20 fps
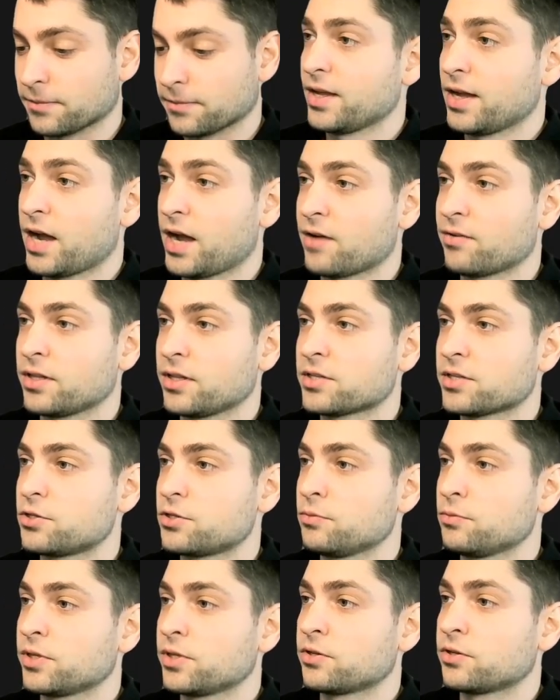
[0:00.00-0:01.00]
I will
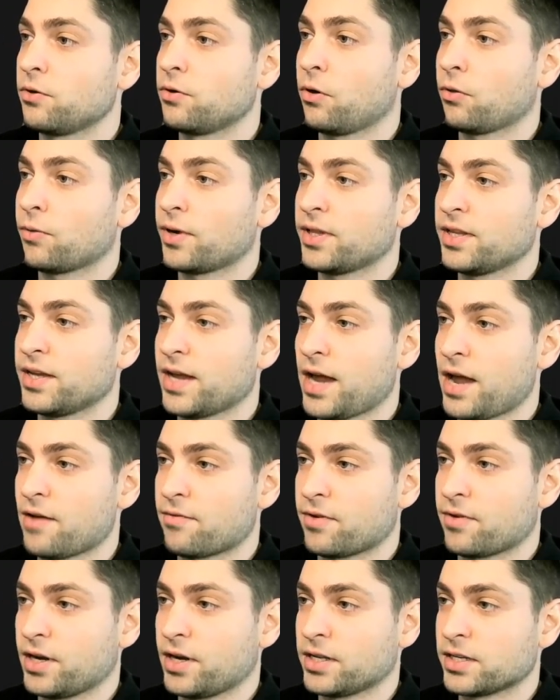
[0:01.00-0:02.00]
assume that you already have a
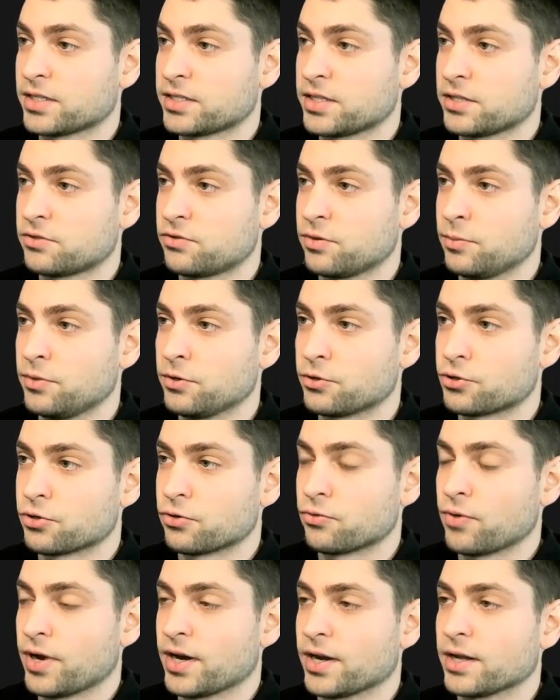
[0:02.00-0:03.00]
Linux distribution
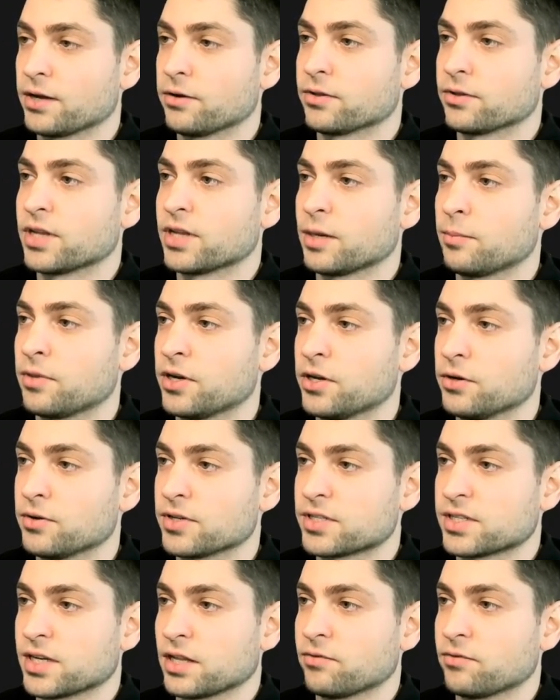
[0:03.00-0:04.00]
running on W S
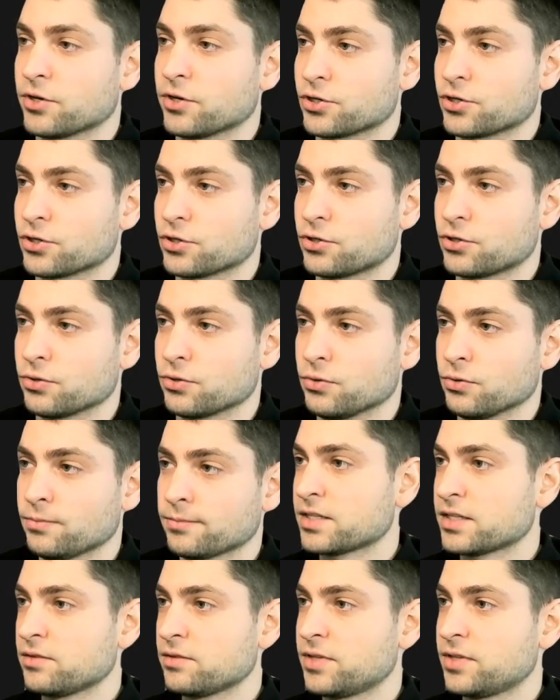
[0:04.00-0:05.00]
L version two.
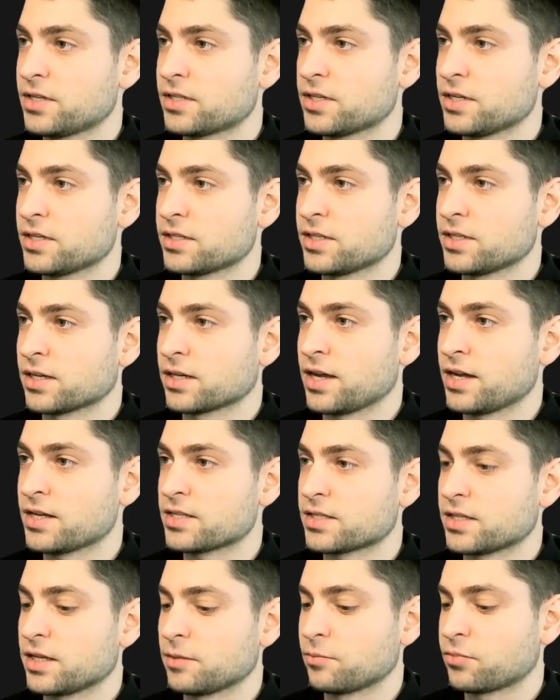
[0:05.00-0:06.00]
If this is the case,
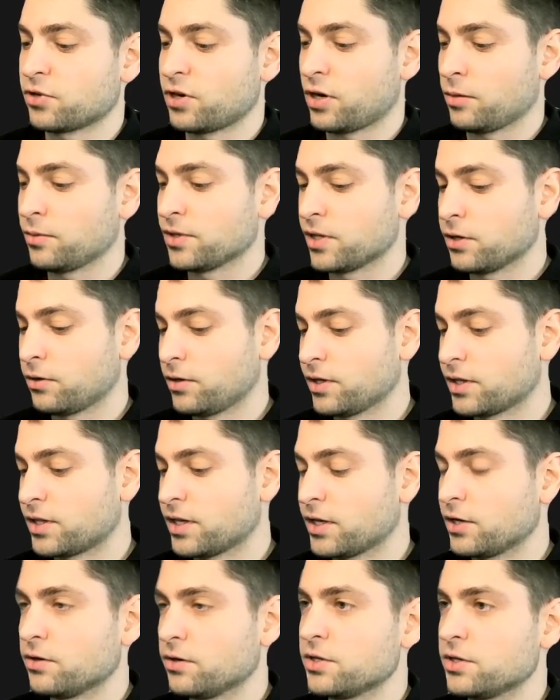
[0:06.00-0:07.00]
then probably the only
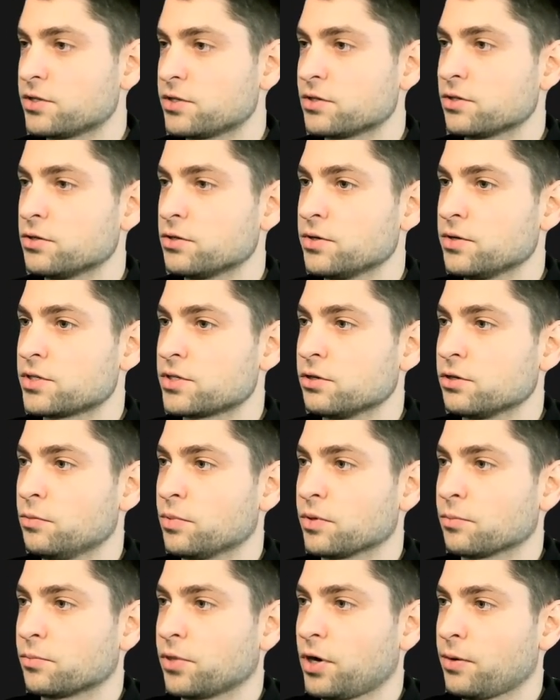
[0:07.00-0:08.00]
thing you need to do is to
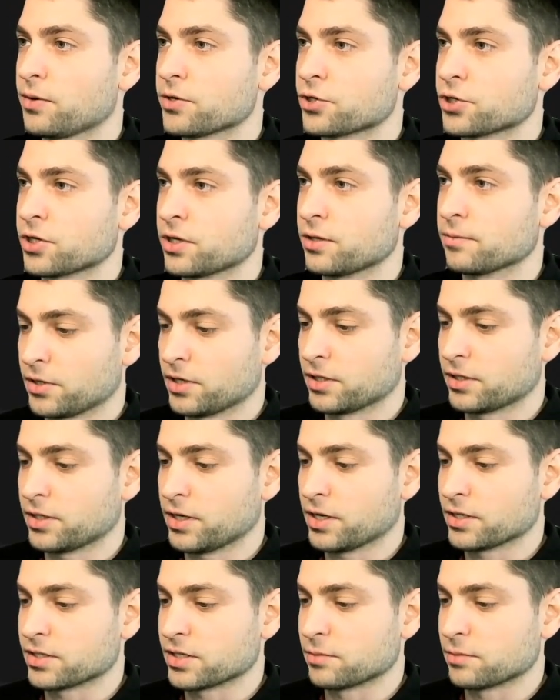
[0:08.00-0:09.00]
open PowerShell
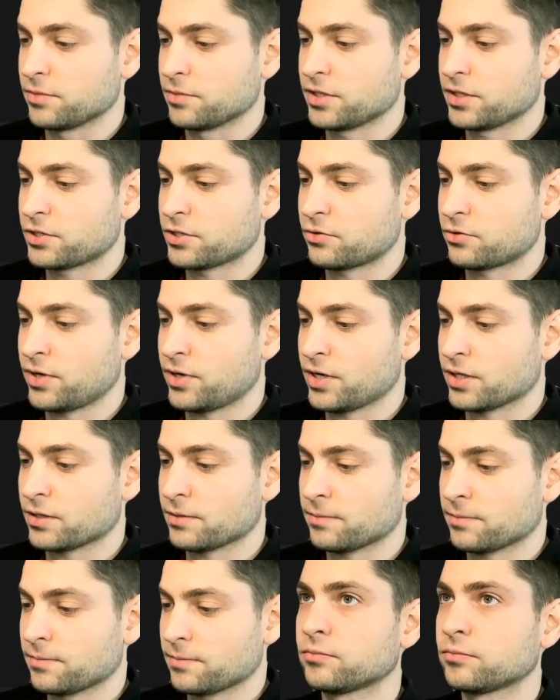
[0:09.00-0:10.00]
as administrator
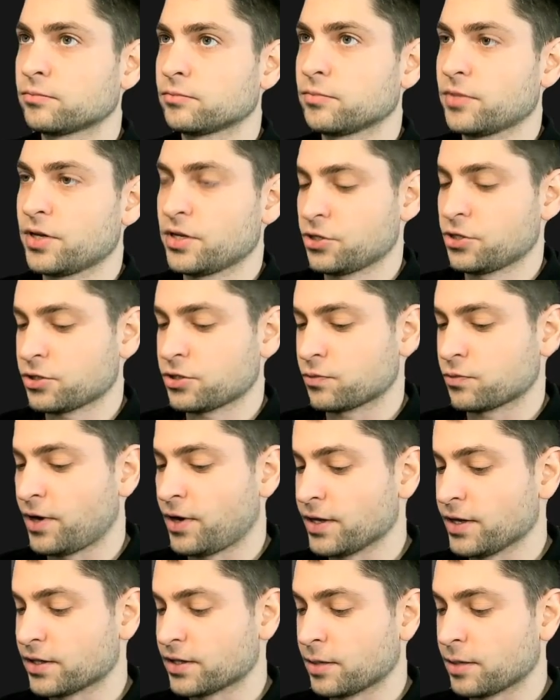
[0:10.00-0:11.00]
and just
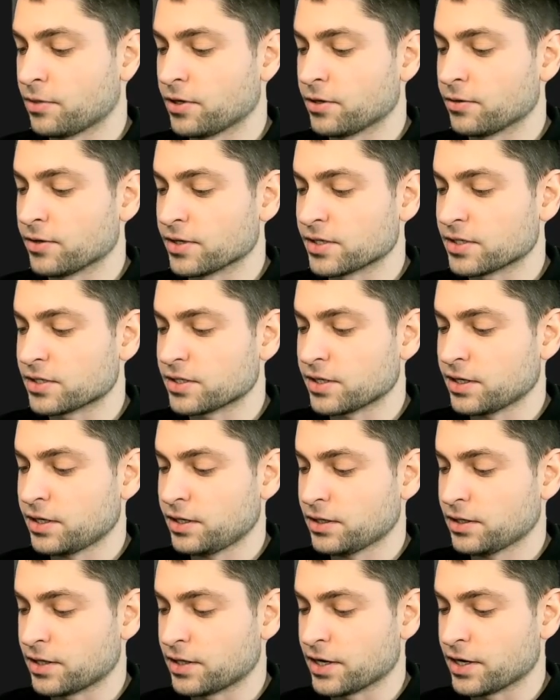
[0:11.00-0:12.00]
write W S L
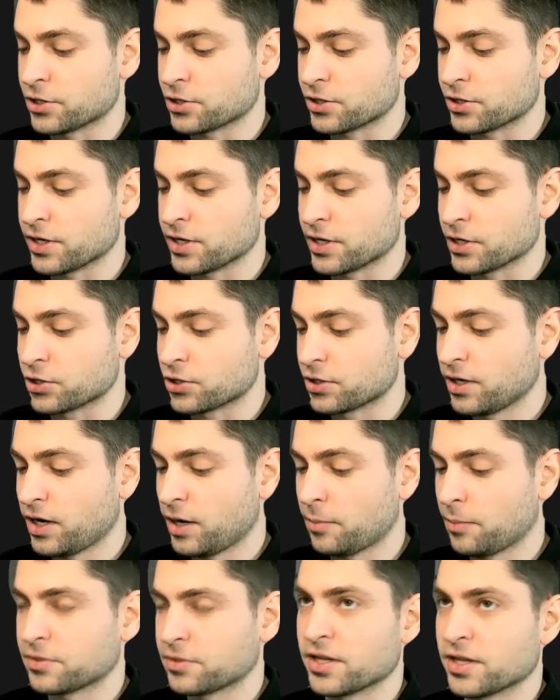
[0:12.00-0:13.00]
dash dash
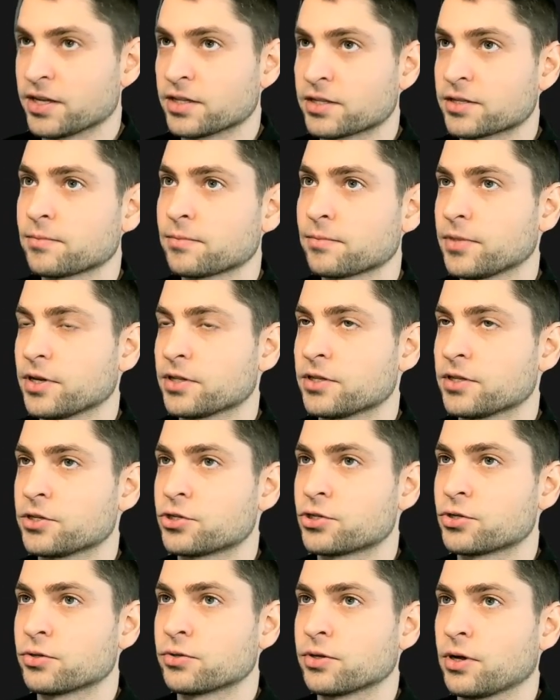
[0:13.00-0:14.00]
update, and this
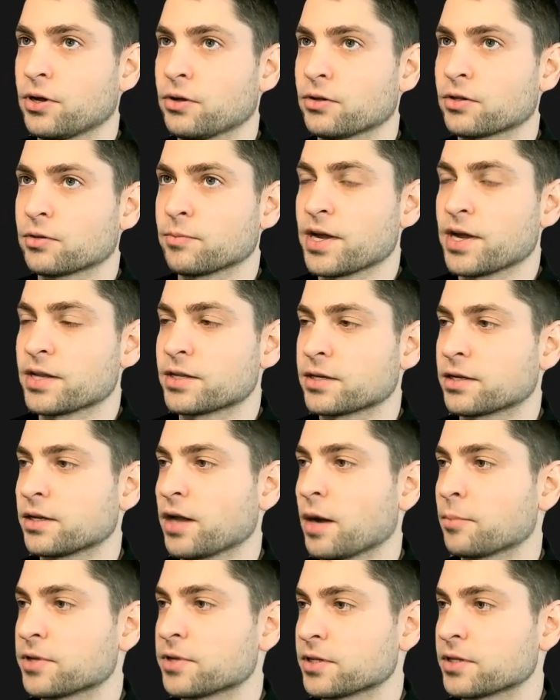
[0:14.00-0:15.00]
should automatically
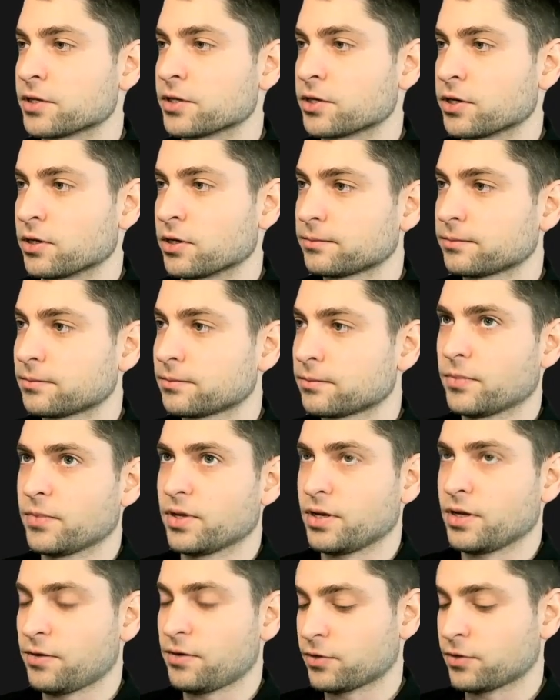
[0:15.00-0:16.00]
update the kernel. And
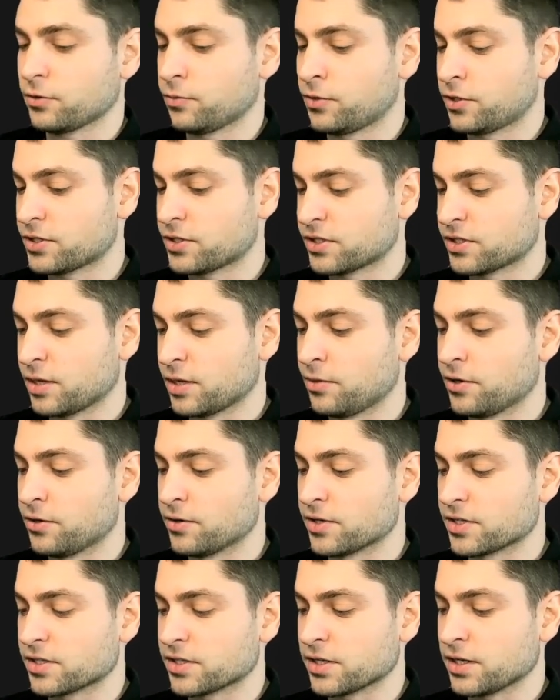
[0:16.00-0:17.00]
afterwards W
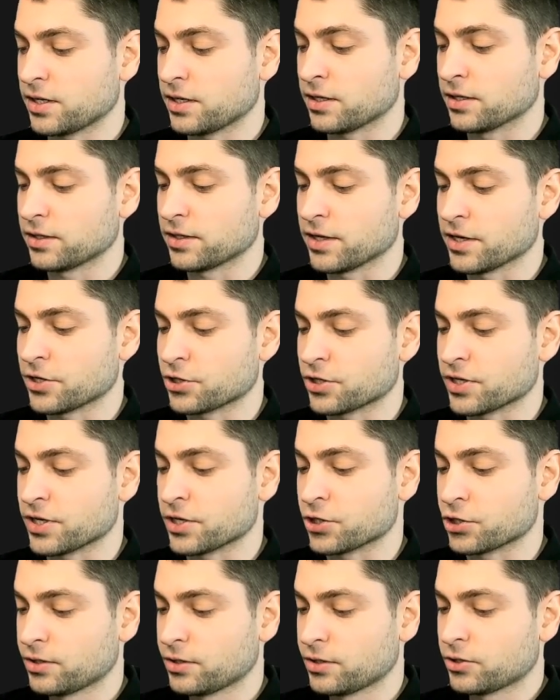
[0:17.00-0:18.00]
S L dash
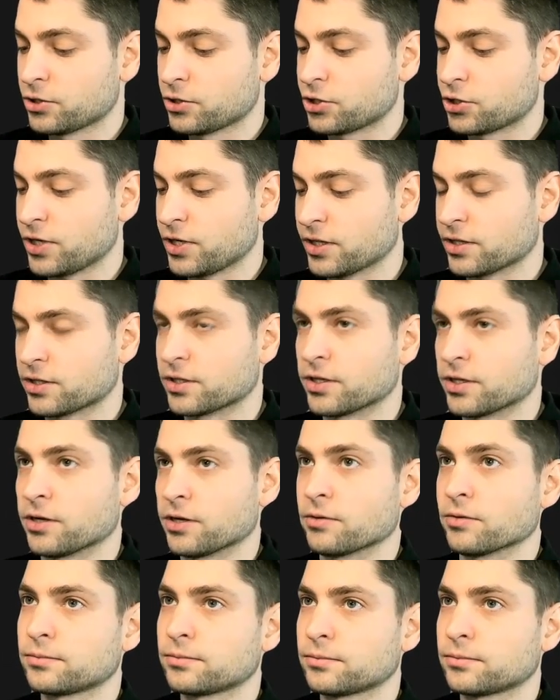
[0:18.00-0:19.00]
dash shutdown.